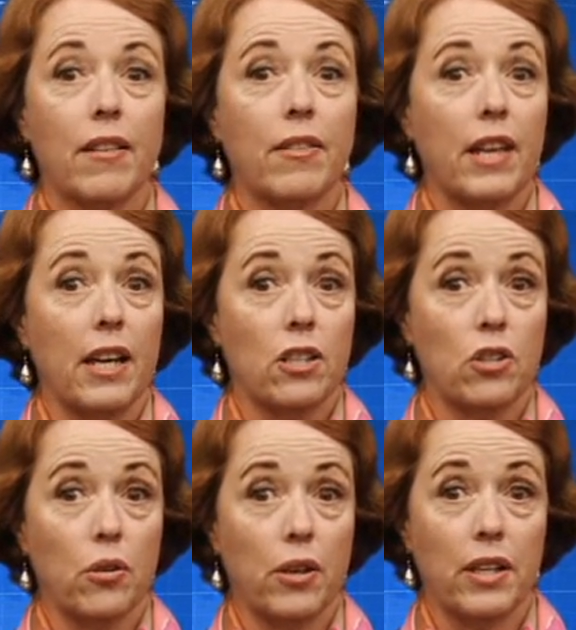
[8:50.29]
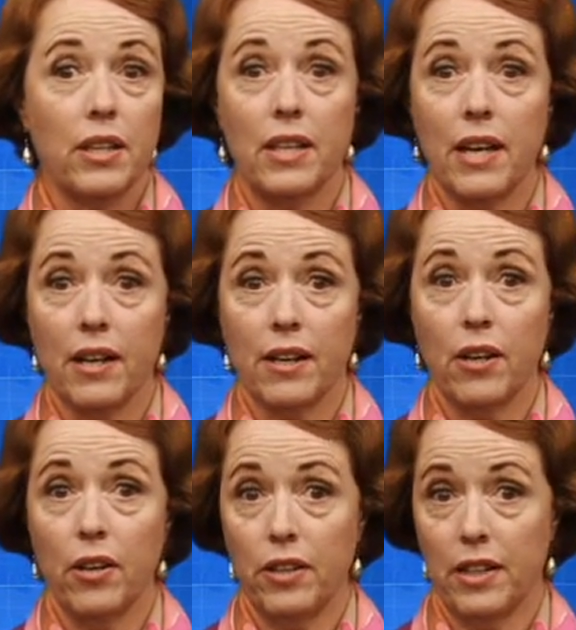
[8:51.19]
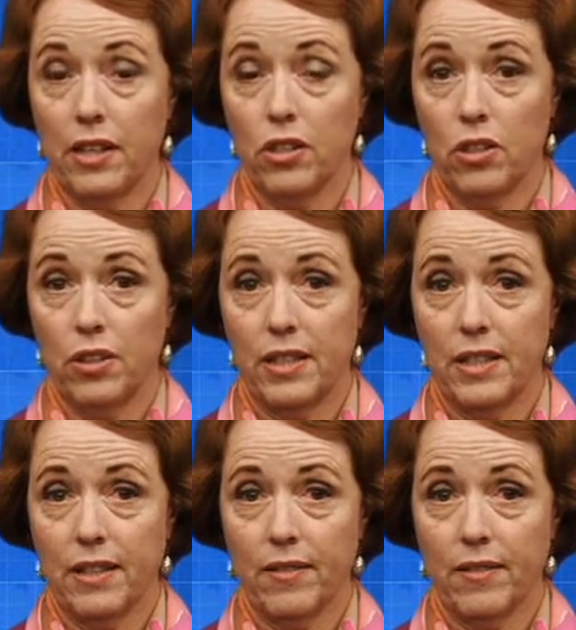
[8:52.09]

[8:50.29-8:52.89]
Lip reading: They enjoy the young coconut juice.